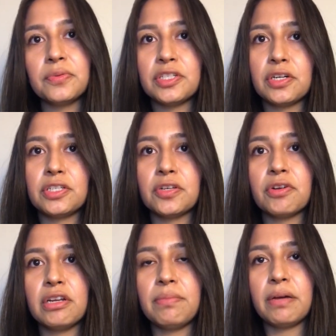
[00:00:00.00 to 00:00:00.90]
which are
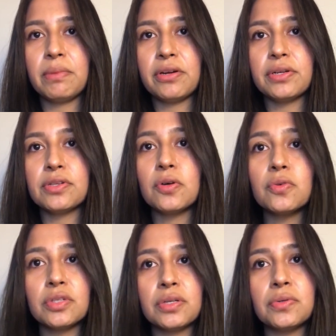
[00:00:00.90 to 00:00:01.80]
secreted by various
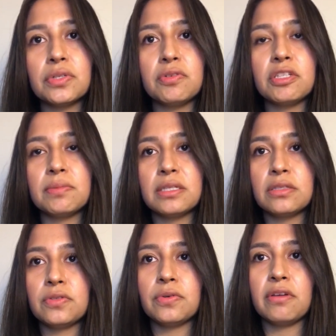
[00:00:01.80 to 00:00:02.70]
host cells in
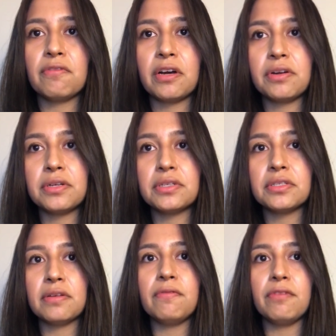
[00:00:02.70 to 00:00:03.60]
response to a virus
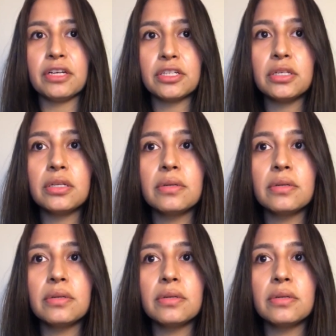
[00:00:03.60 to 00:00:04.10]
infection.